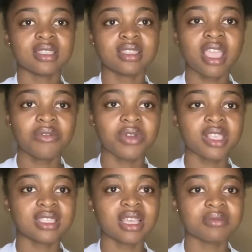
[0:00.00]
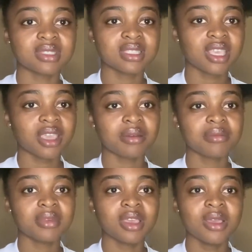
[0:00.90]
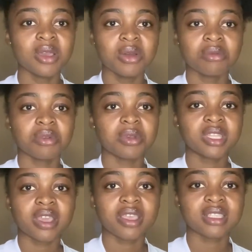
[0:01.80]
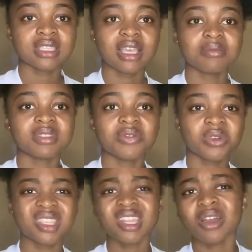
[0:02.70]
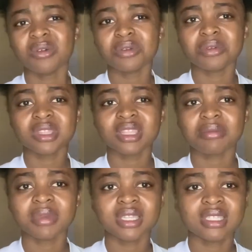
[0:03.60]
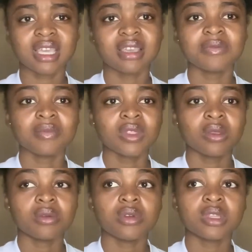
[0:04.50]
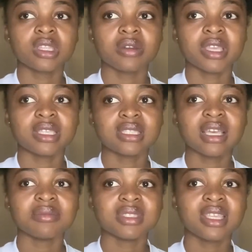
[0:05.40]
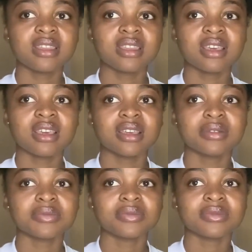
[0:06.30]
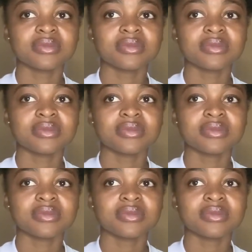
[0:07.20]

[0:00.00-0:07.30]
time for exams came. We wrote our exams. I've forgotten how we wrote them, but yeah, we wrote our exams. Then the